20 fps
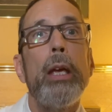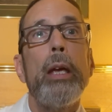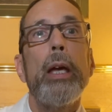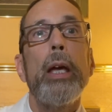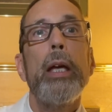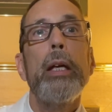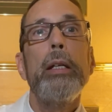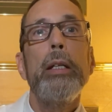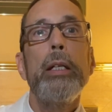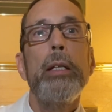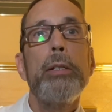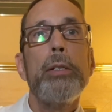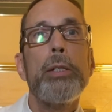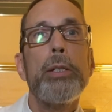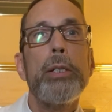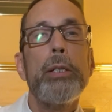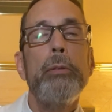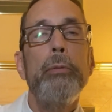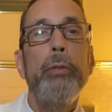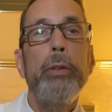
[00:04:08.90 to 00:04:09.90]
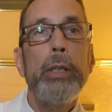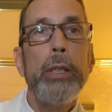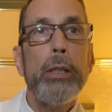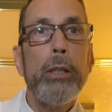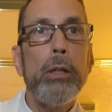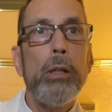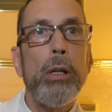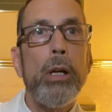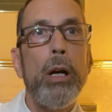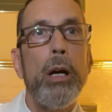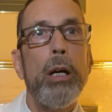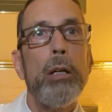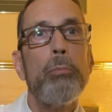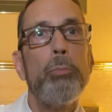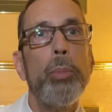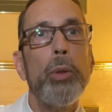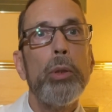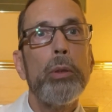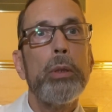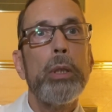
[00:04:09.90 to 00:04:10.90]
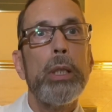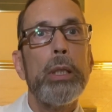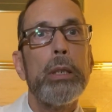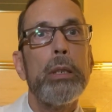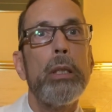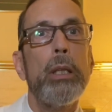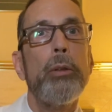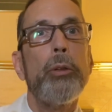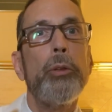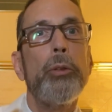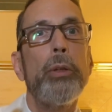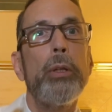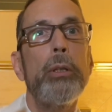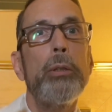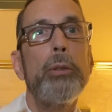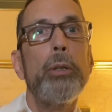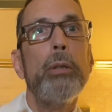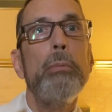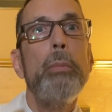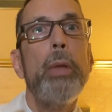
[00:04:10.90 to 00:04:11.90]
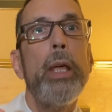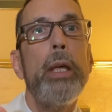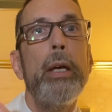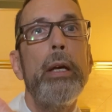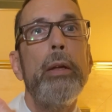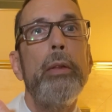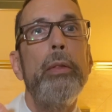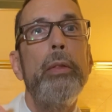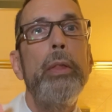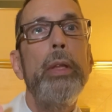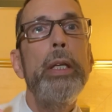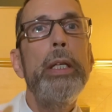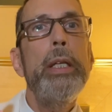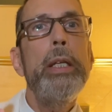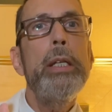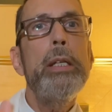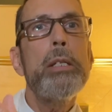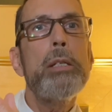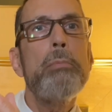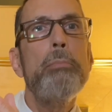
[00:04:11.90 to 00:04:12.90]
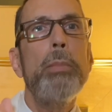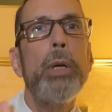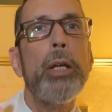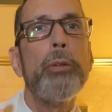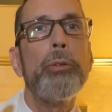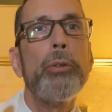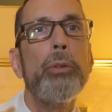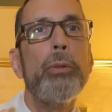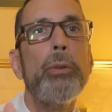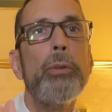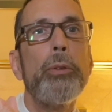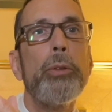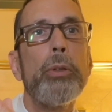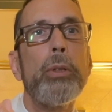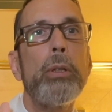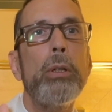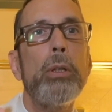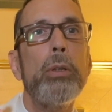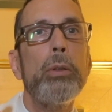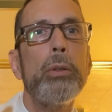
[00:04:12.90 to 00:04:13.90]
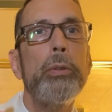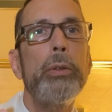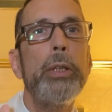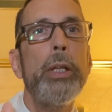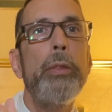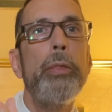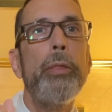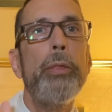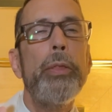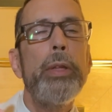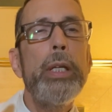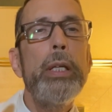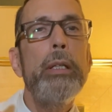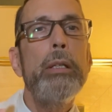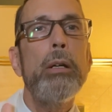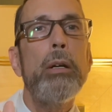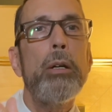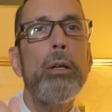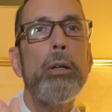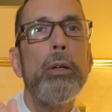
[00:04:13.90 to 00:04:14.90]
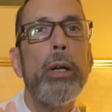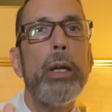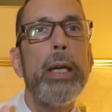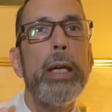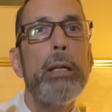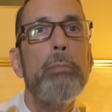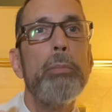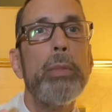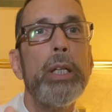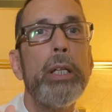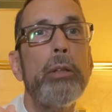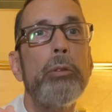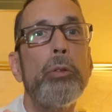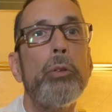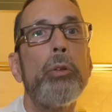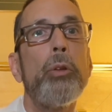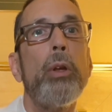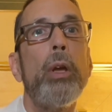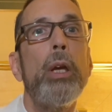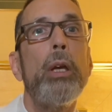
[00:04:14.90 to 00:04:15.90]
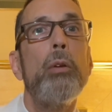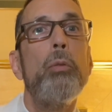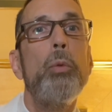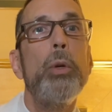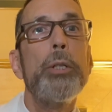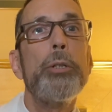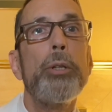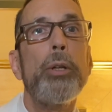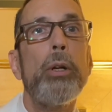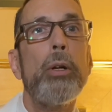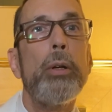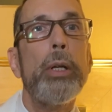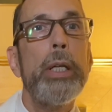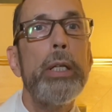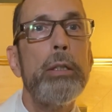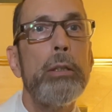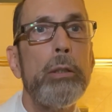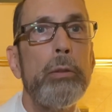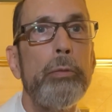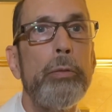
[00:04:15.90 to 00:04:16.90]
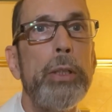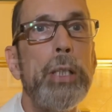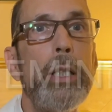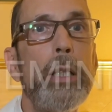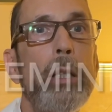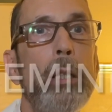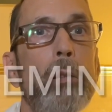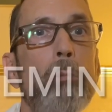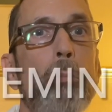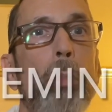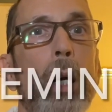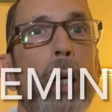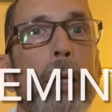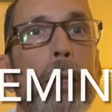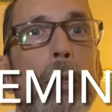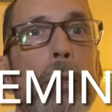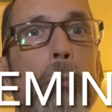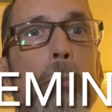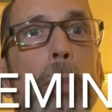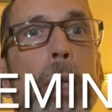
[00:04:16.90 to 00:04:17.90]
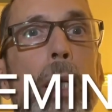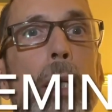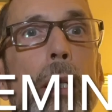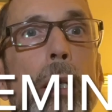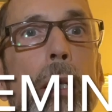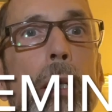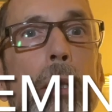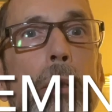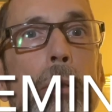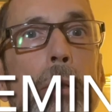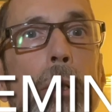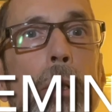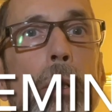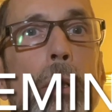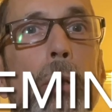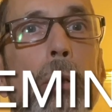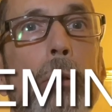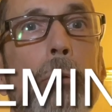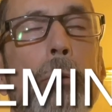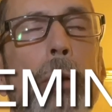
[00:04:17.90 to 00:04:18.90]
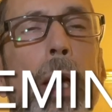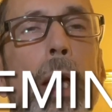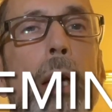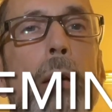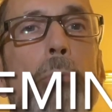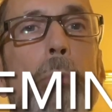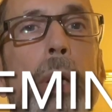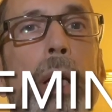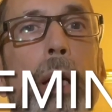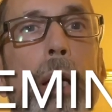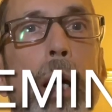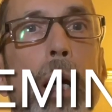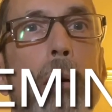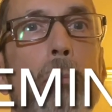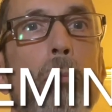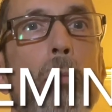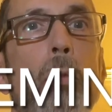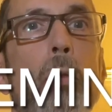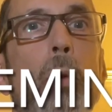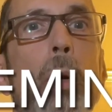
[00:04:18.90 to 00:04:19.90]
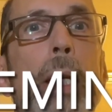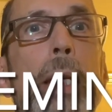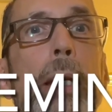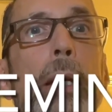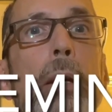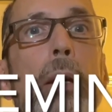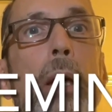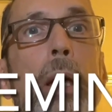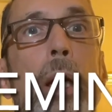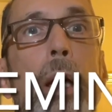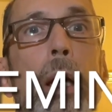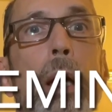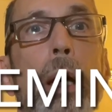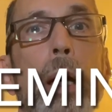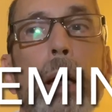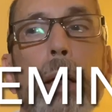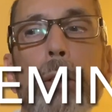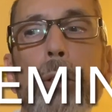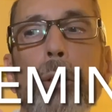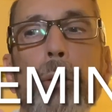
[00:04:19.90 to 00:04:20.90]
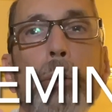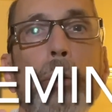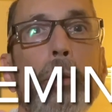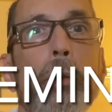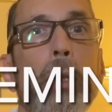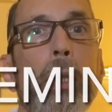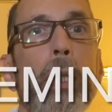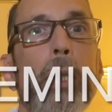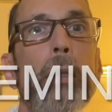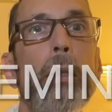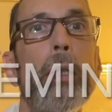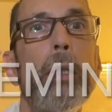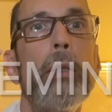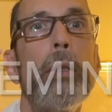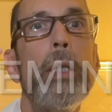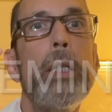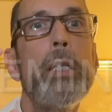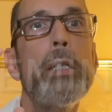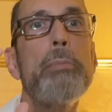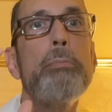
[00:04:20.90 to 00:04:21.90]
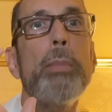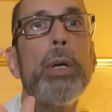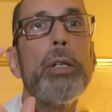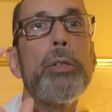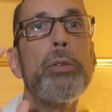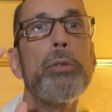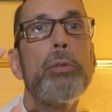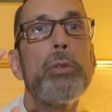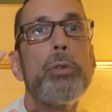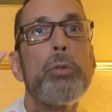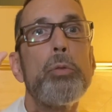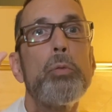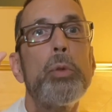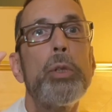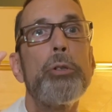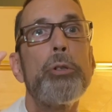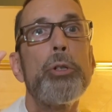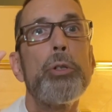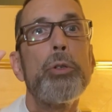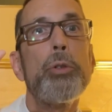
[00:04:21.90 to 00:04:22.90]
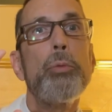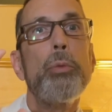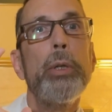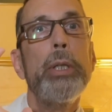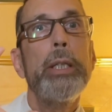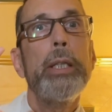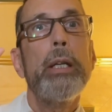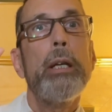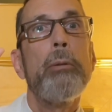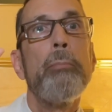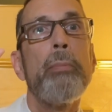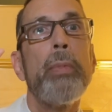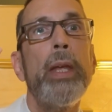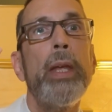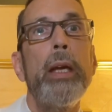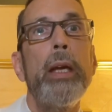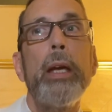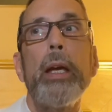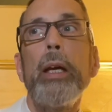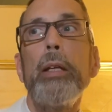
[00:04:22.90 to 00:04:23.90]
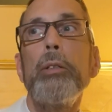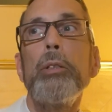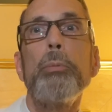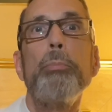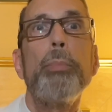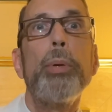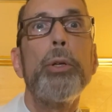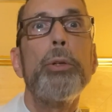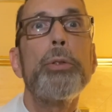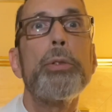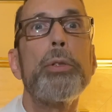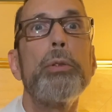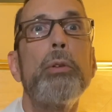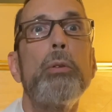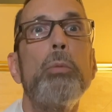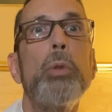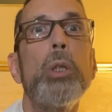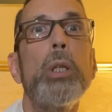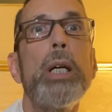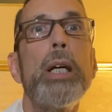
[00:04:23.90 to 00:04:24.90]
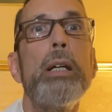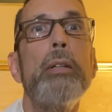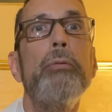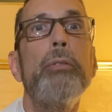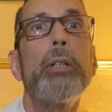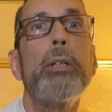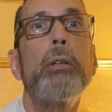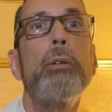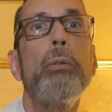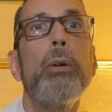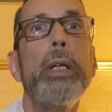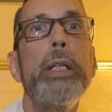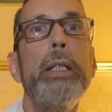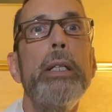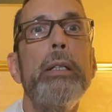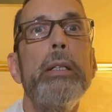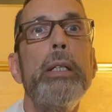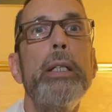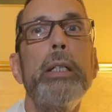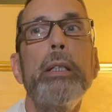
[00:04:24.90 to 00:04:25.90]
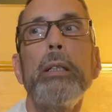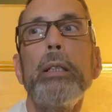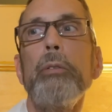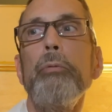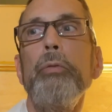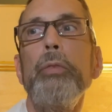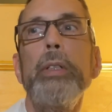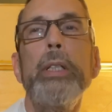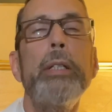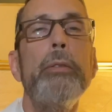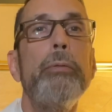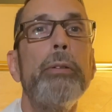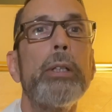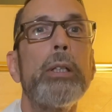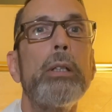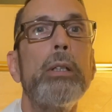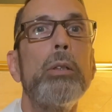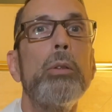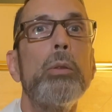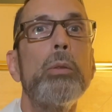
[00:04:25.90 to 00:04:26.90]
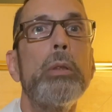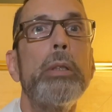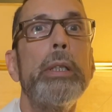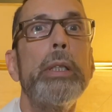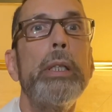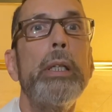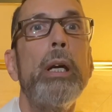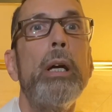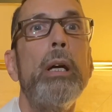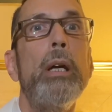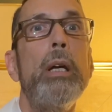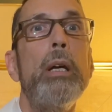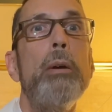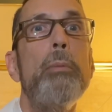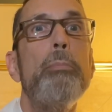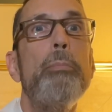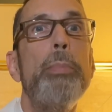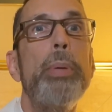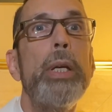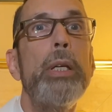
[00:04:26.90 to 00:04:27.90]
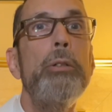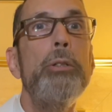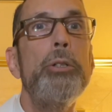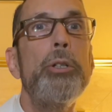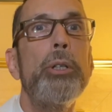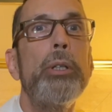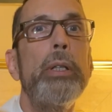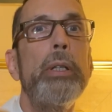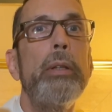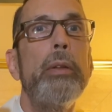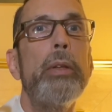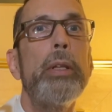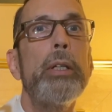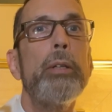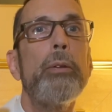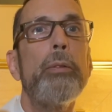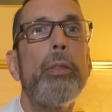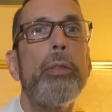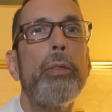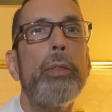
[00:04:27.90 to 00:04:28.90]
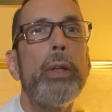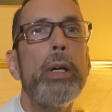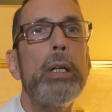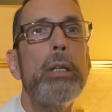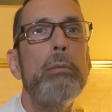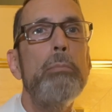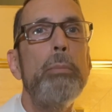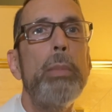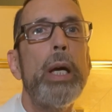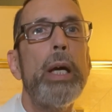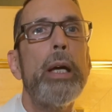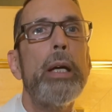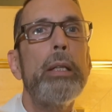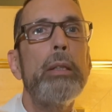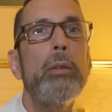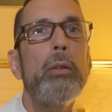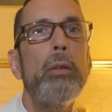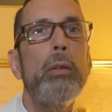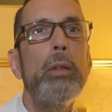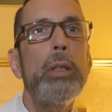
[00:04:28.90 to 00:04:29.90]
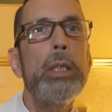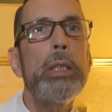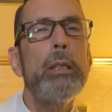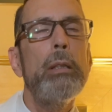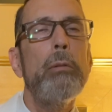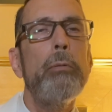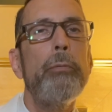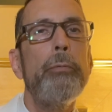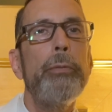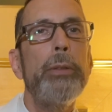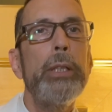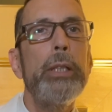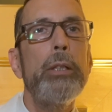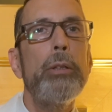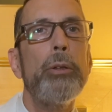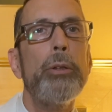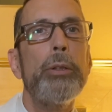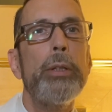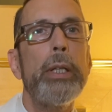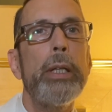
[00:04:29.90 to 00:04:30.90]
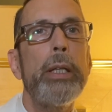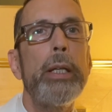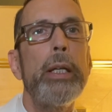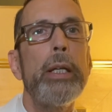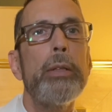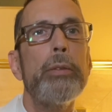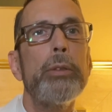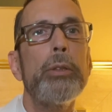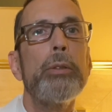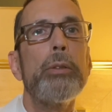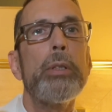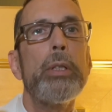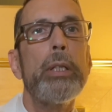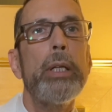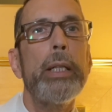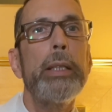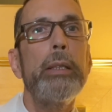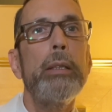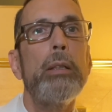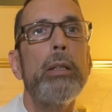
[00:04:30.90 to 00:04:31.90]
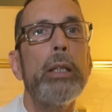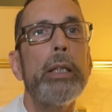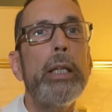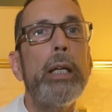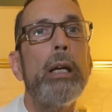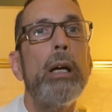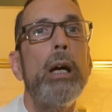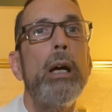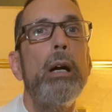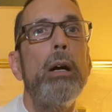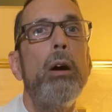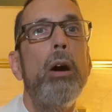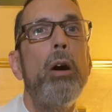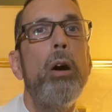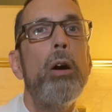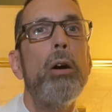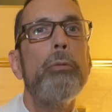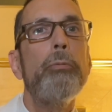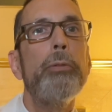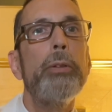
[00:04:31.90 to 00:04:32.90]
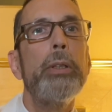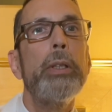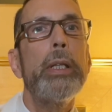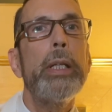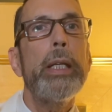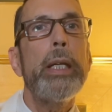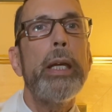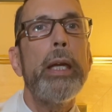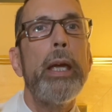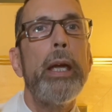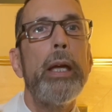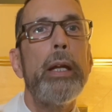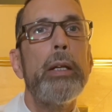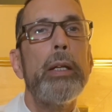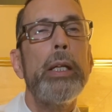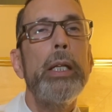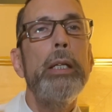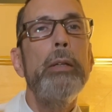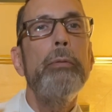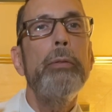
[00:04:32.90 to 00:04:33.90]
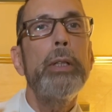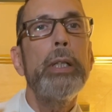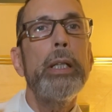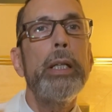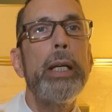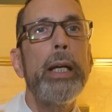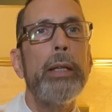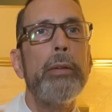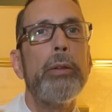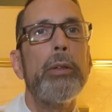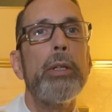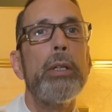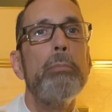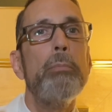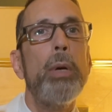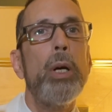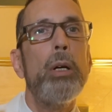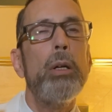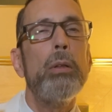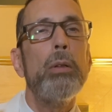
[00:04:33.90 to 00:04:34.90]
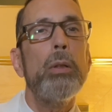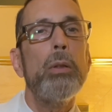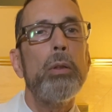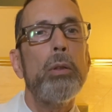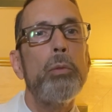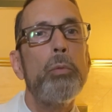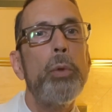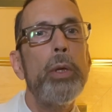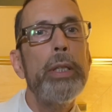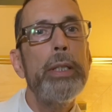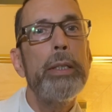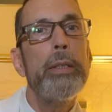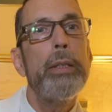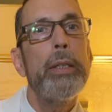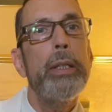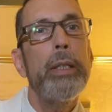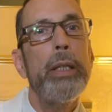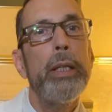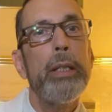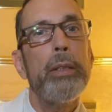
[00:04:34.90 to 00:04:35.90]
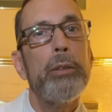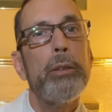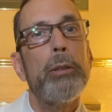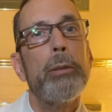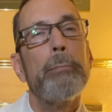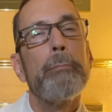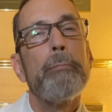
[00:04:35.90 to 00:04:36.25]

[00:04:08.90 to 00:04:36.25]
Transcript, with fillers: And in severe carpal tunnel syndrome, these muscles, called the thenar eminence, which are innervated by the median nerve, become weak. And you'll see that these muscles will shrink, and the person will have a great deal of difficulty pinching their thumb and little finger together tightly. Often they can't even get them all the way together.